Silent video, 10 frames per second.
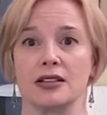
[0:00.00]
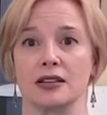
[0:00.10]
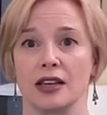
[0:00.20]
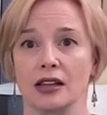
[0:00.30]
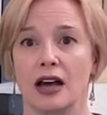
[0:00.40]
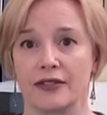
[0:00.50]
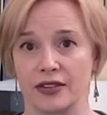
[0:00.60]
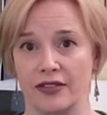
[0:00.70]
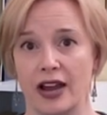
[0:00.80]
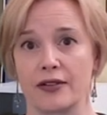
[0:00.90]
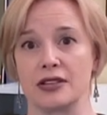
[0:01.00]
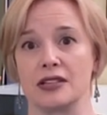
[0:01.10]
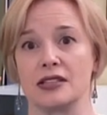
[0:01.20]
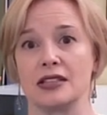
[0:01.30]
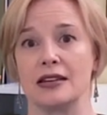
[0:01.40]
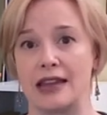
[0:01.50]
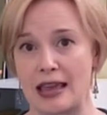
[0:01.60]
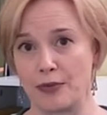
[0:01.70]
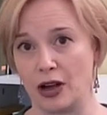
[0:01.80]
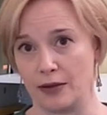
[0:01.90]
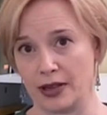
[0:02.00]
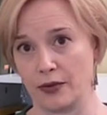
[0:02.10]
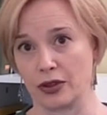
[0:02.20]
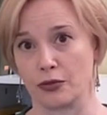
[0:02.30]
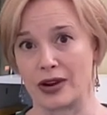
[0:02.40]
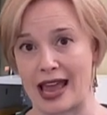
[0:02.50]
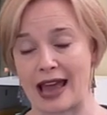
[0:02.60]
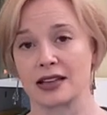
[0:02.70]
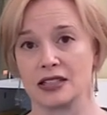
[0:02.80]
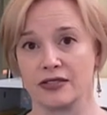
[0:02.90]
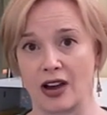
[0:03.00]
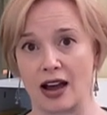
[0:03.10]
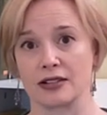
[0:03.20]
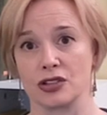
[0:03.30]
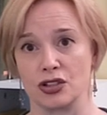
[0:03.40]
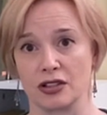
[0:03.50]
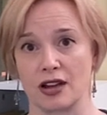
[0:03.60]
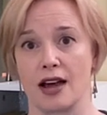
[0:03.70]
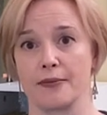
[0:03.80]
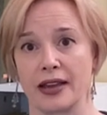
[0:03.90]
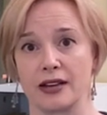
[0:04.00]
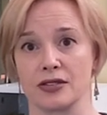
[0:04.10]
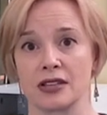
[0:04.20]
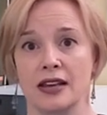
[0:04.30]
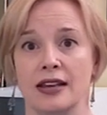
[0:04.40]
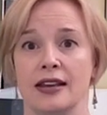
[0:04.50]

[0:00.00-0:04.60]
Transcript: to kill off the virus is to napalm it with reactive oxygen compounds.